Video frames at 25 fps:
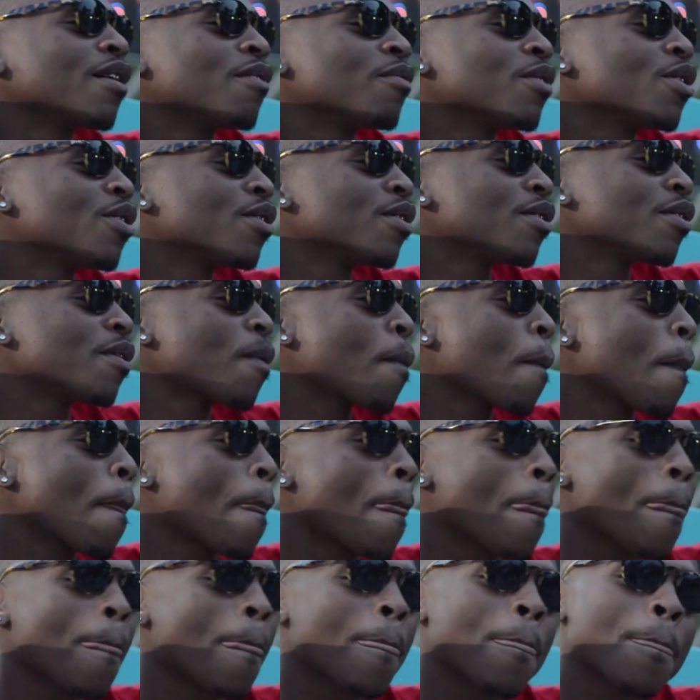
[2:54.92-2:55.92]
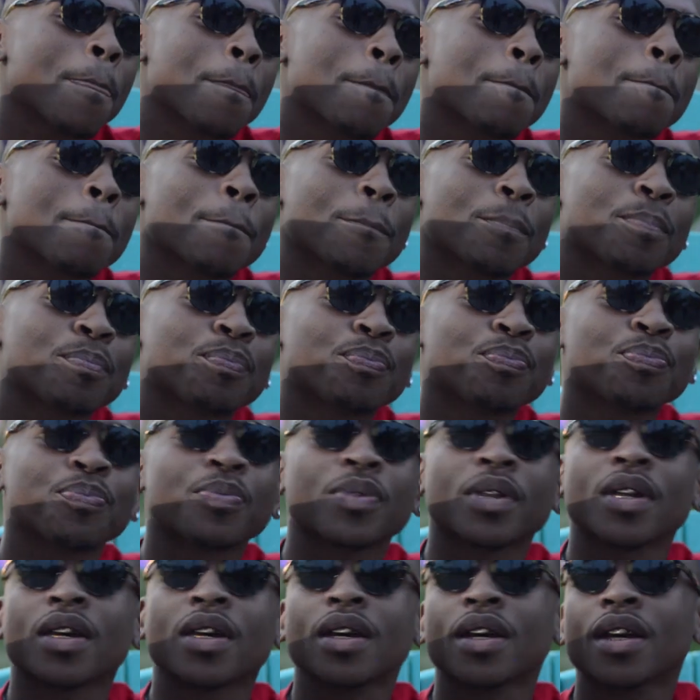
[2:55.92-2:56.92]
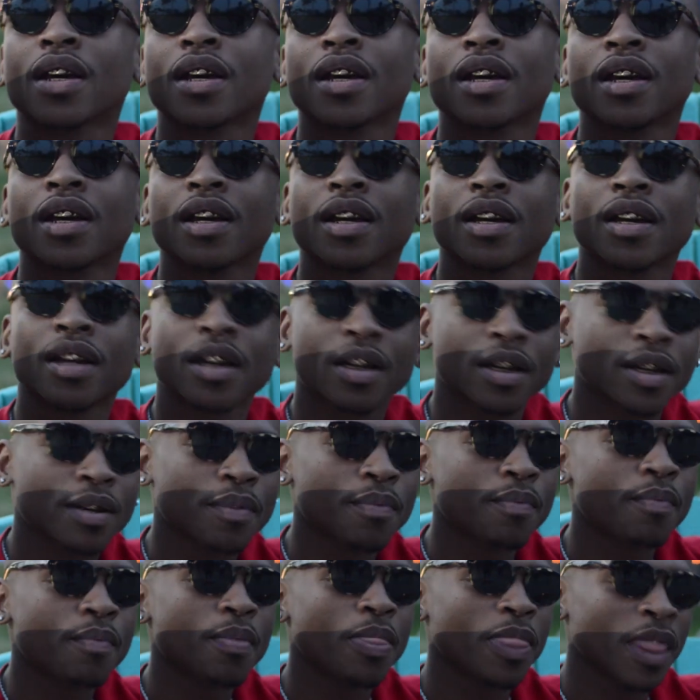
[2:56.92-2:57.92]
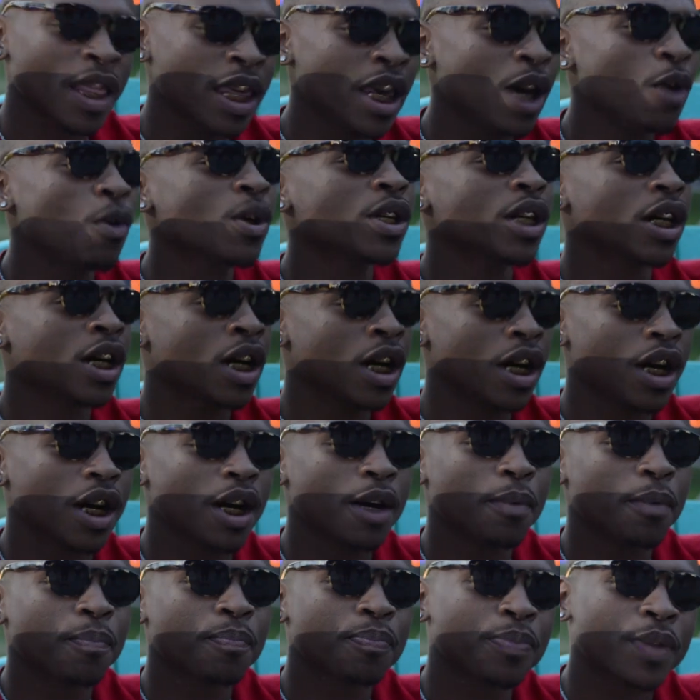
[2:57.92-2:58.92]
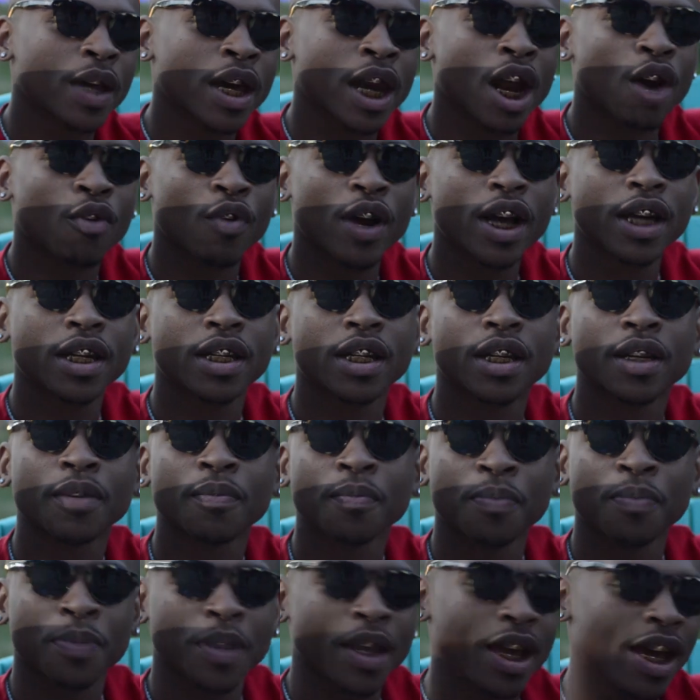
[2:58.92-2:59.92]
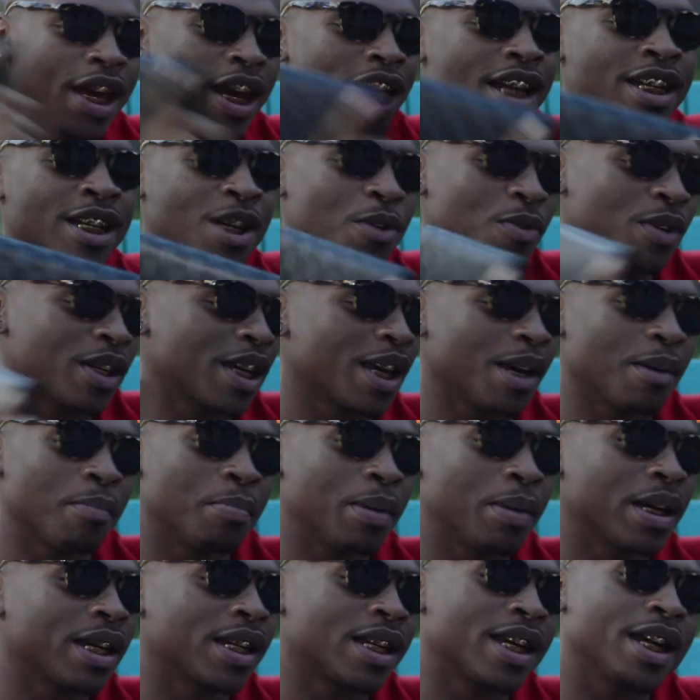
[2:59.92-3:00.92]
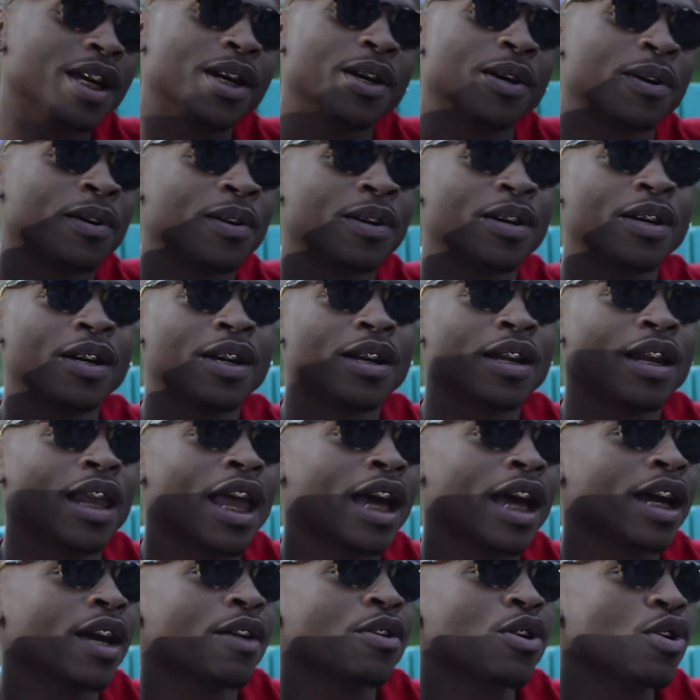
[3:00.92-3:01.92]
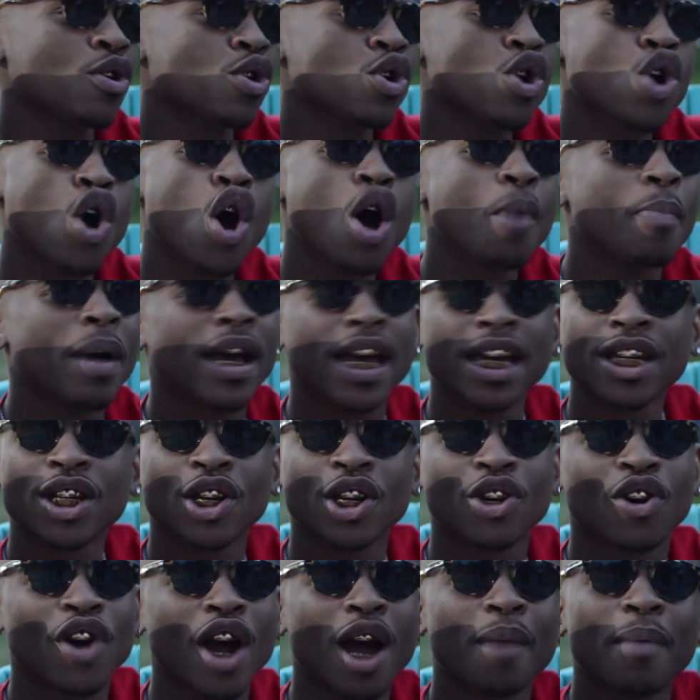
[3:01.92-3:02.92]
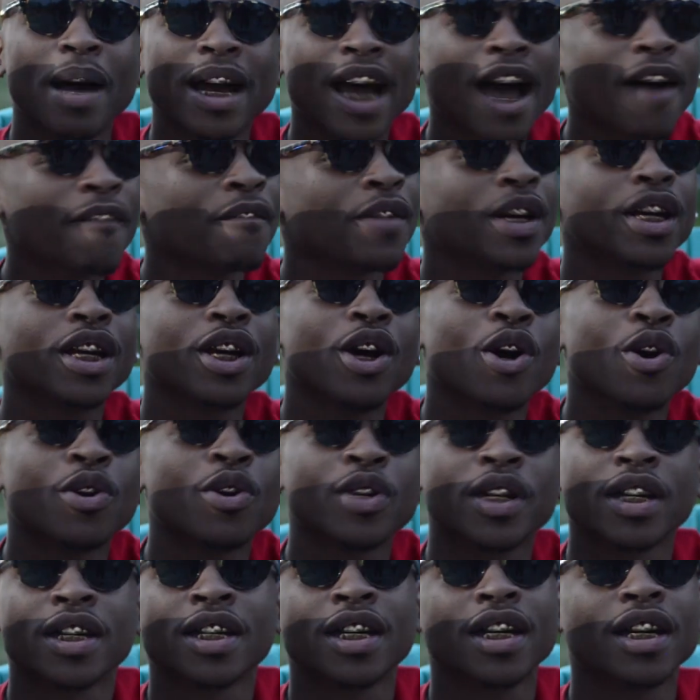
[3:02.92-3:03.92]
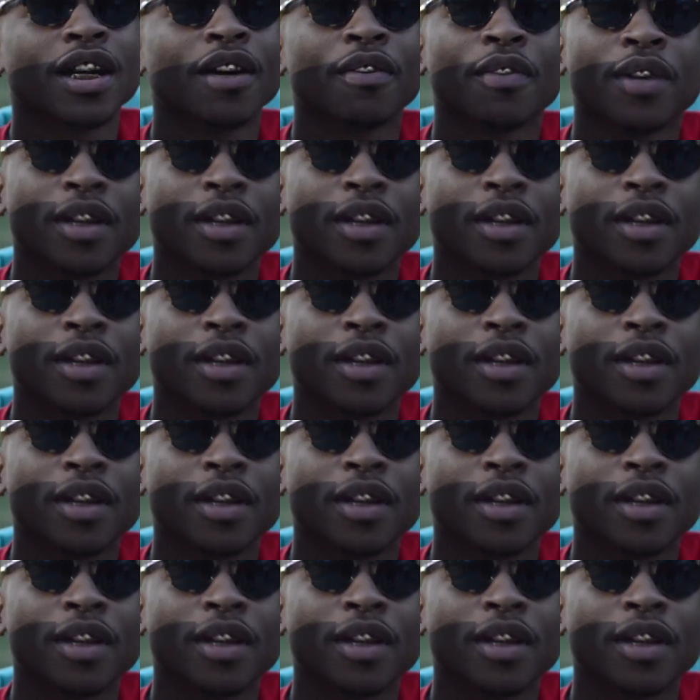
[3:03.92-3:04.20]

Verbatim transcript: So you buy a cheetah? Is it is it like a baby? Is it like a cub? Like yeah, a, it was a cub, and okay. I raised it, and that shit was getting big as hell. Like you, you go on my Instagram, I got videos and shit of